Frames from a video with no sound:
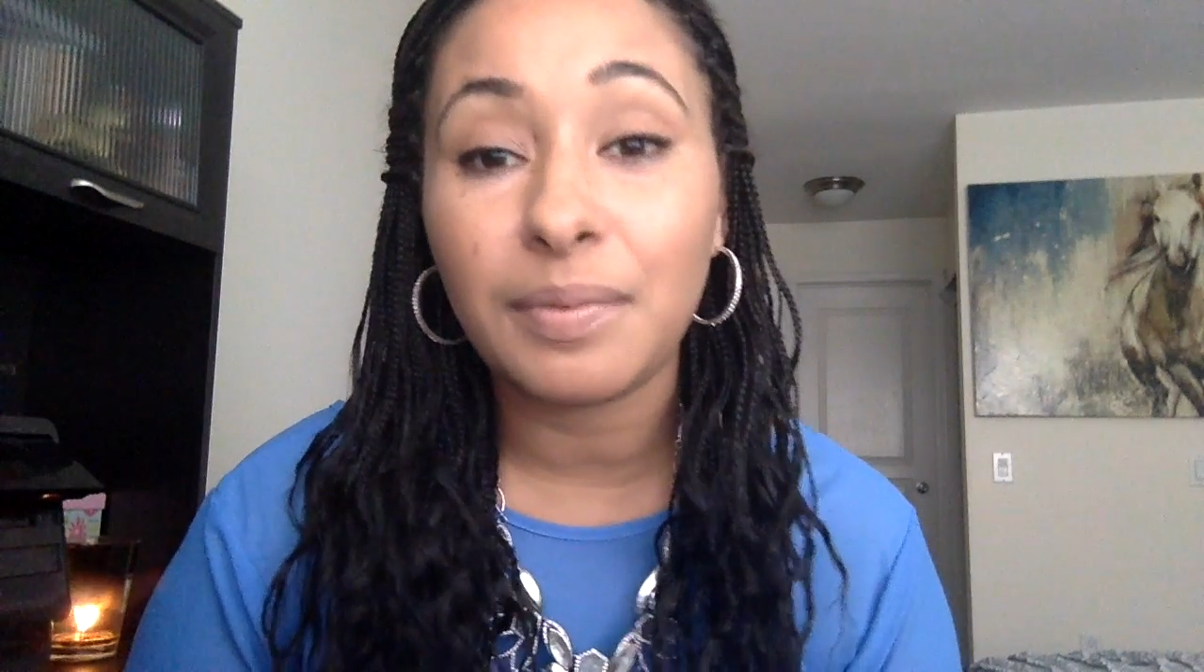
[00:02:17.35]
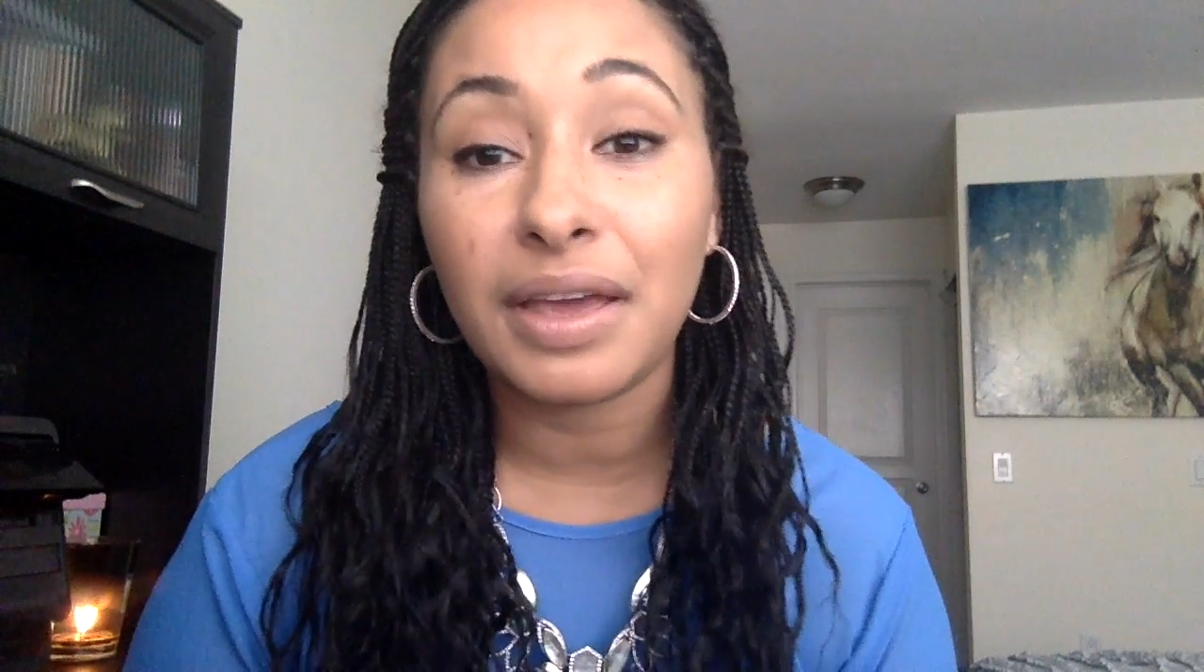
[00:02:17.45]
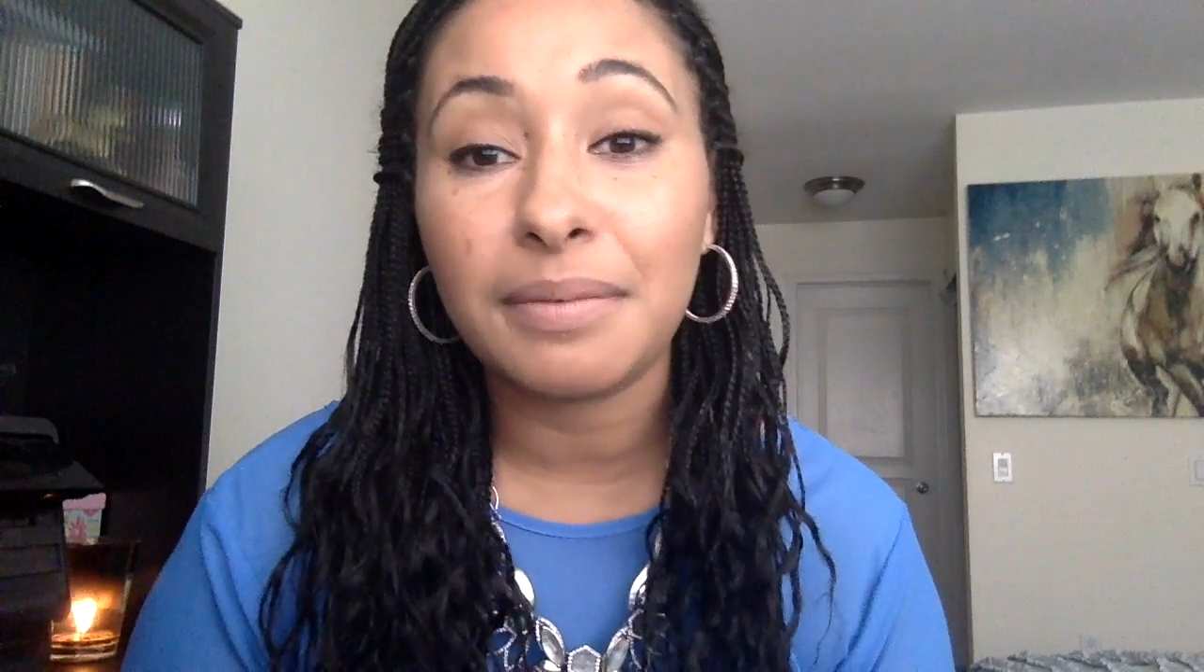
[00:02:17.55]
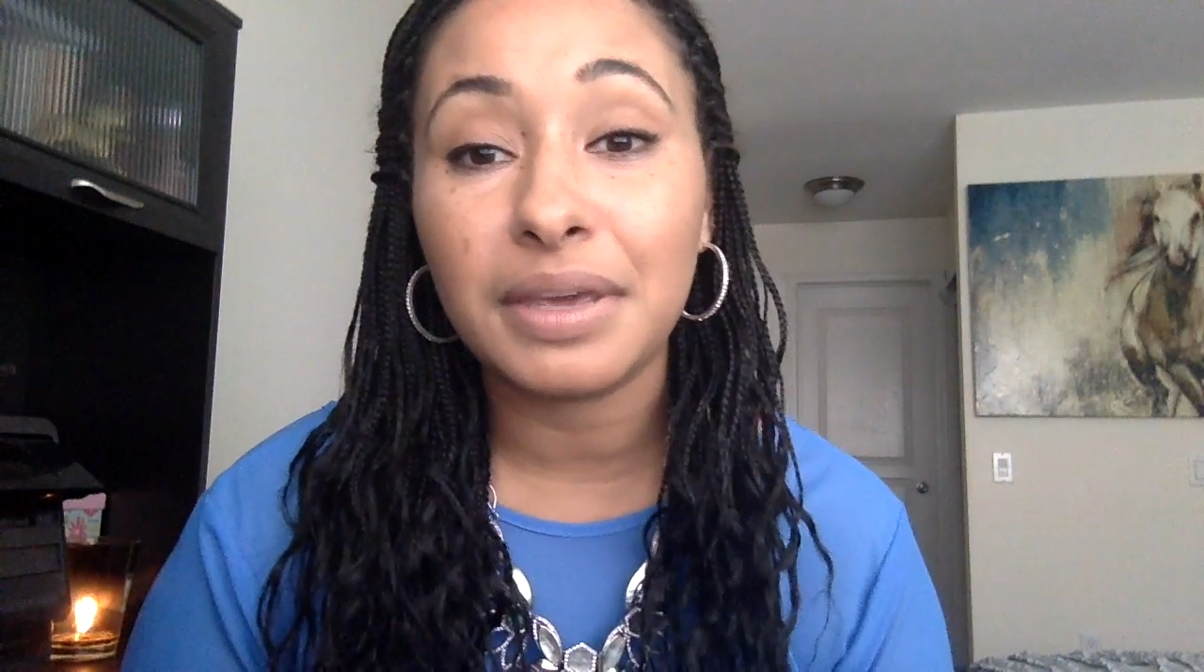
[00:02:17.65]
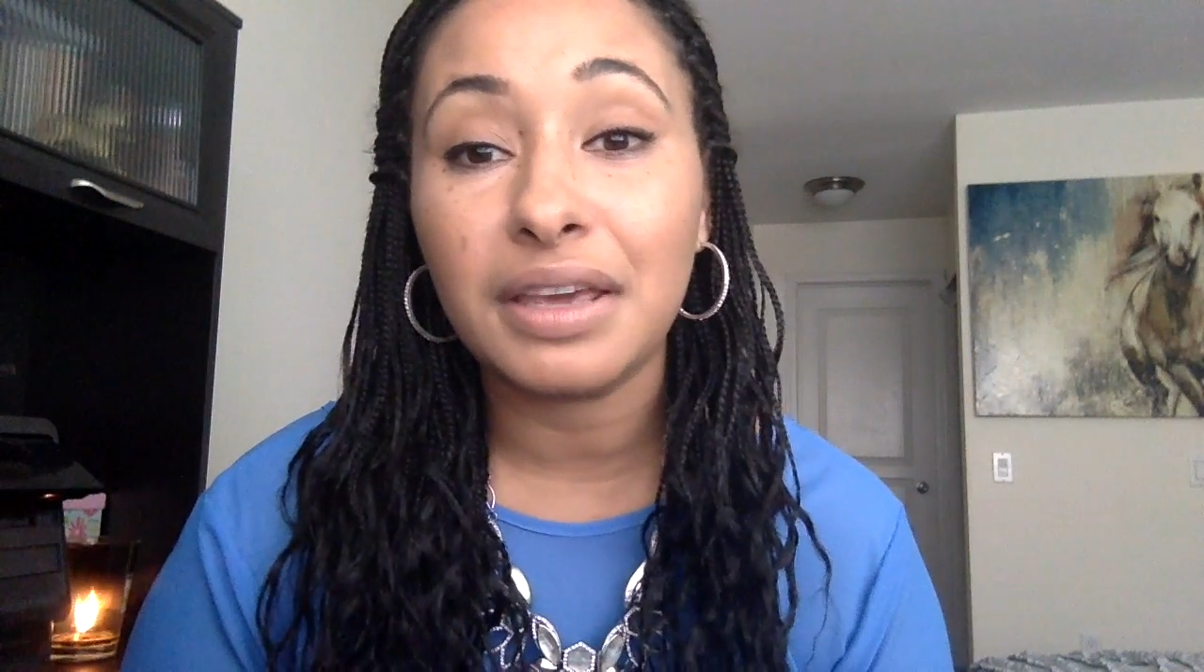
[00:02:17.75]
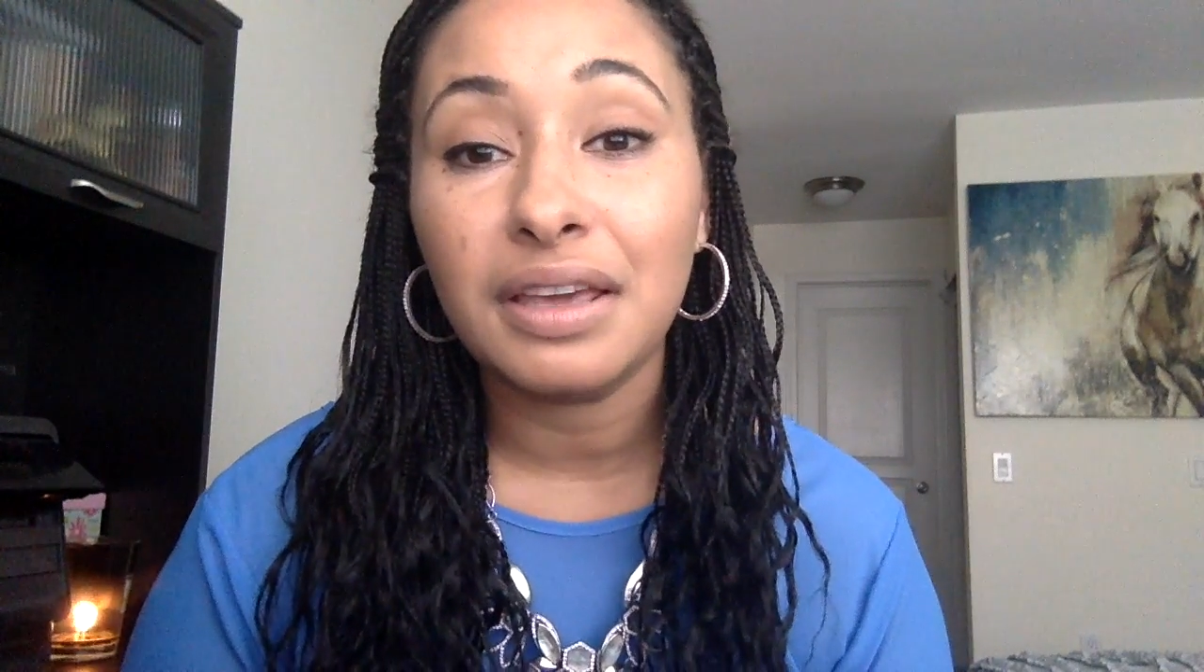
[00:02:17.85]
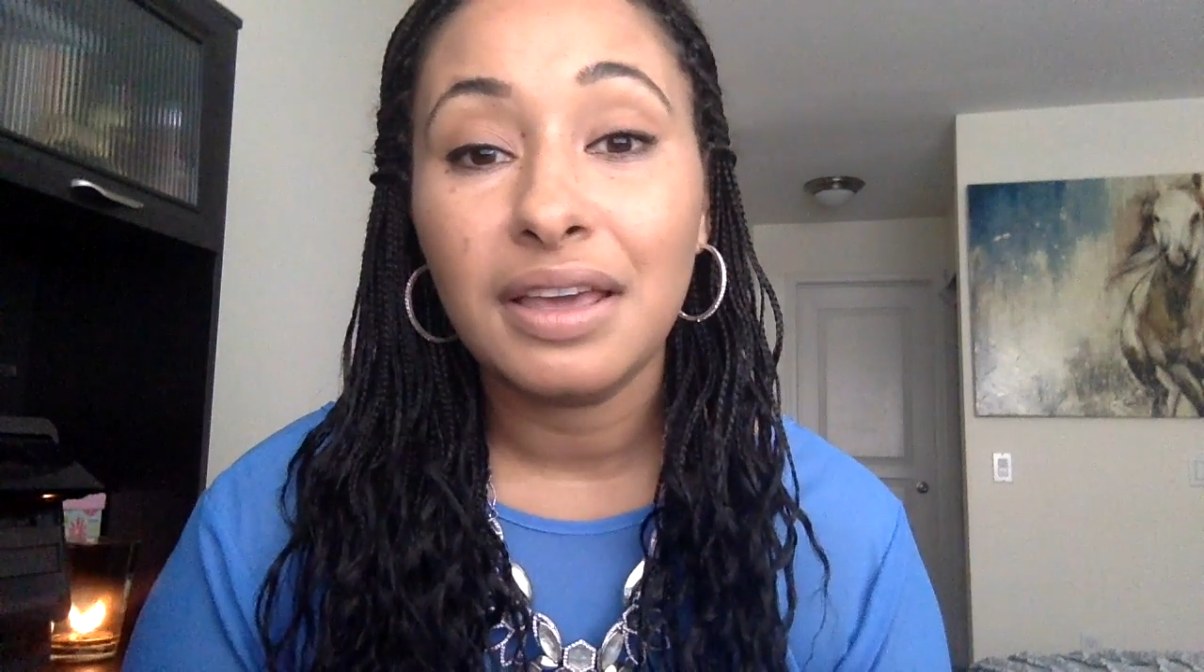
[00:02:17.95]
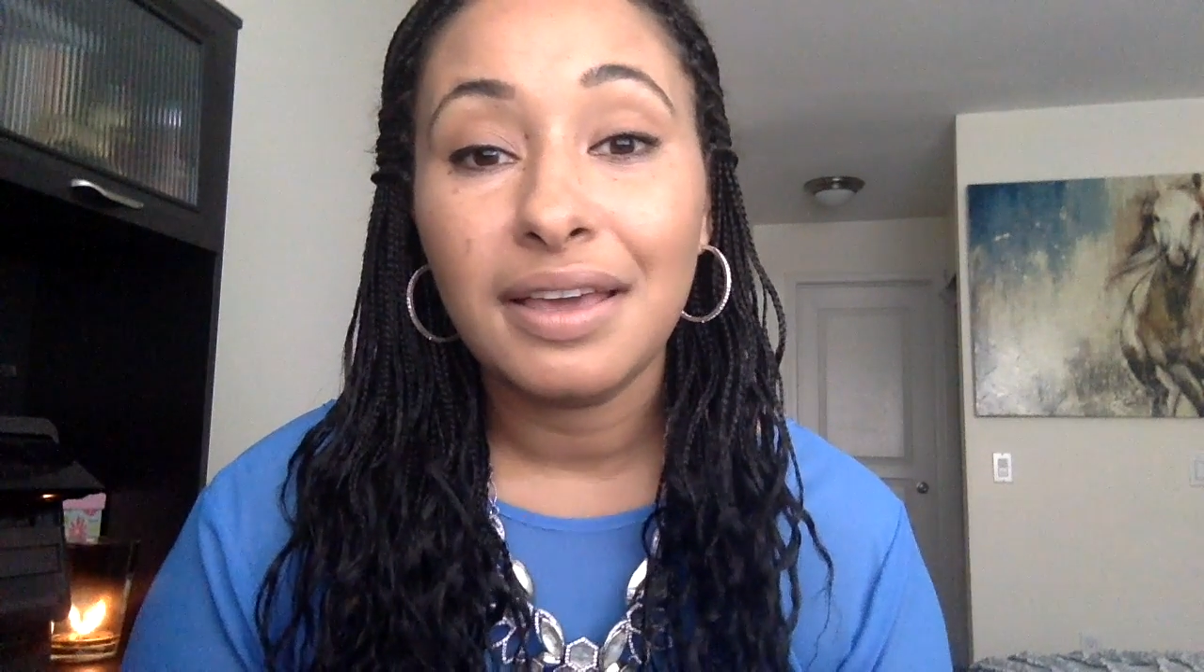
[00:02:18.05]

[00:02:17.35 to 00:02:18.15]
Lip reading: a baby.